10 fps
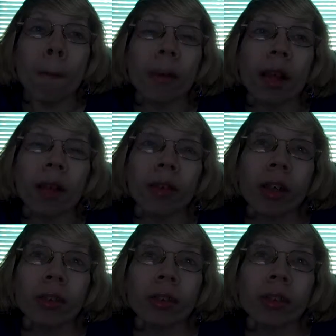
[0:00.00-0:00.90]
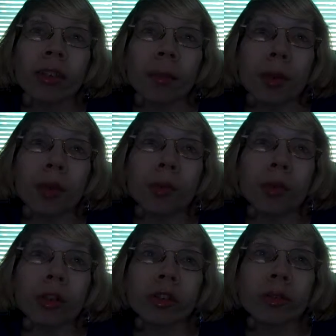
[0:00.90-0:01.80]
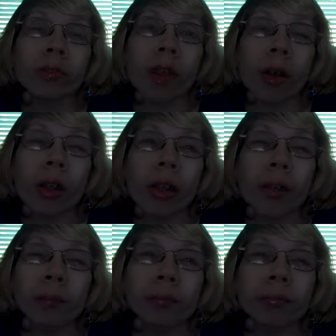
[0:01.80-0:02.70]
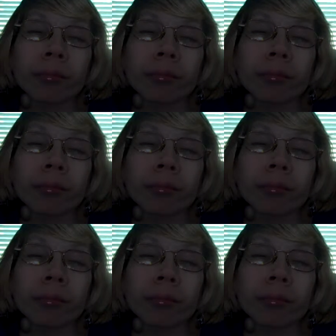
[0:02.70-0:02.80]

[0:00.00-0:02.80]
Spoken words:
but I think that some of her books are very